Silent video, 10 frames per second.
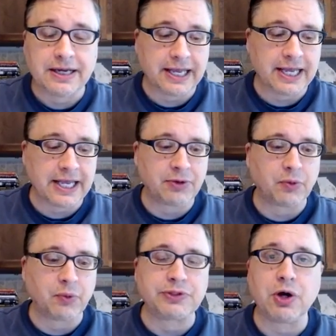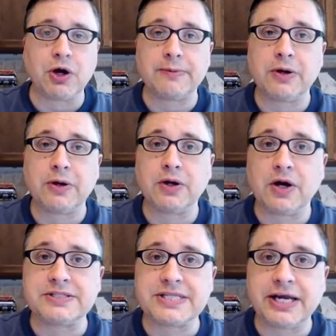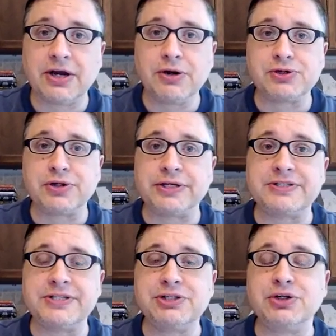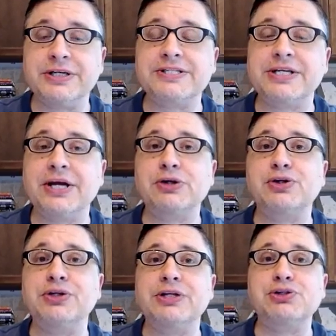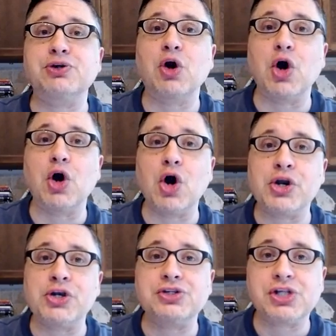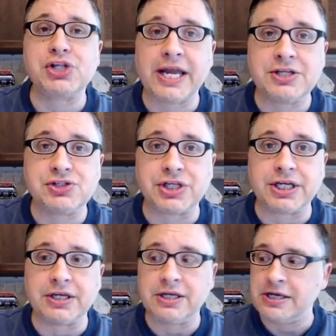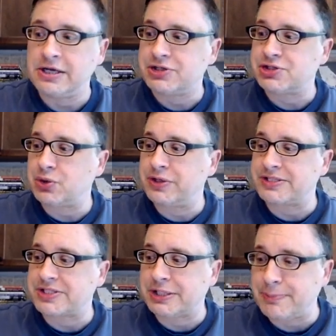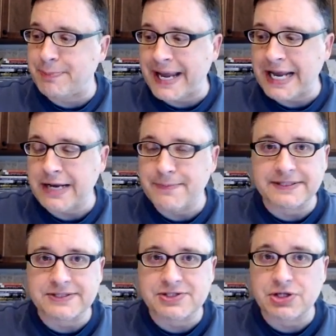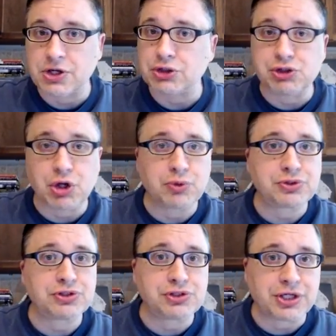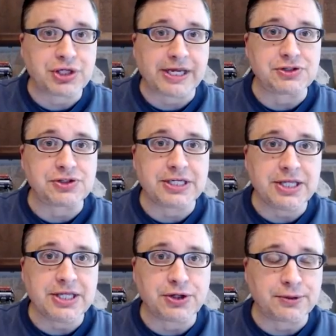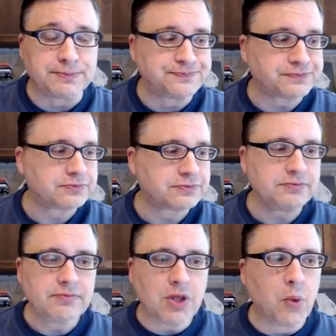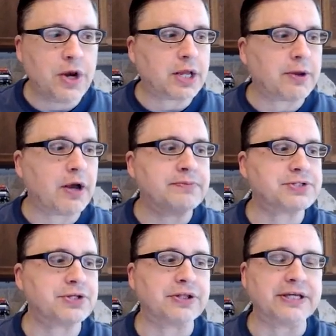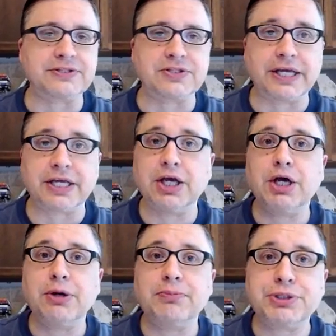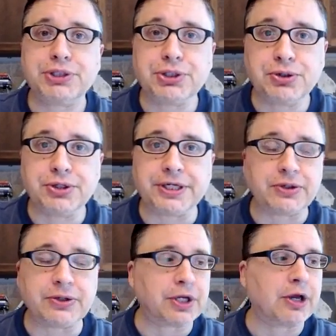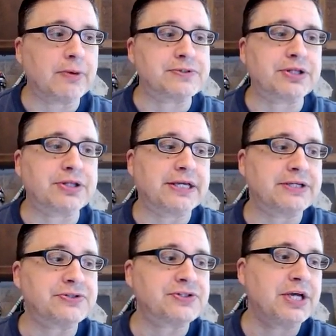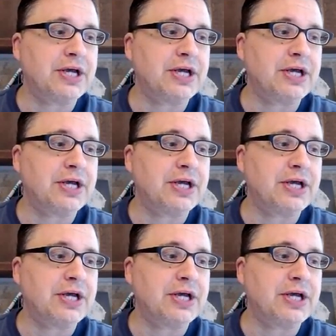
And when we talk about God's character and his character and nature are unchanging. So his commandments don't change either. When it comes to things like purity, when it comes to things